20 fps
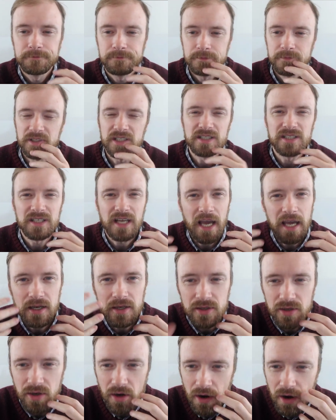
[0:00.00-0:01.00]
Just kind
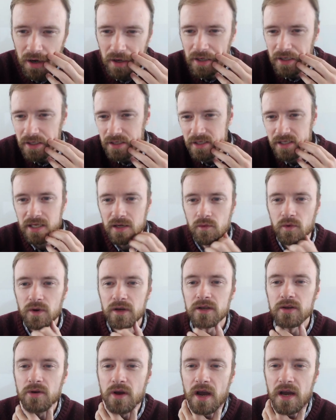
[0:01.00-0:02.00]
of talk and see what
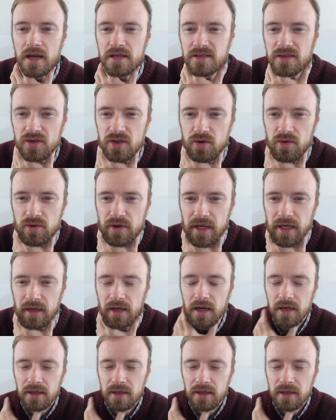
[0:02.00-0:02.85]
you guys are doing.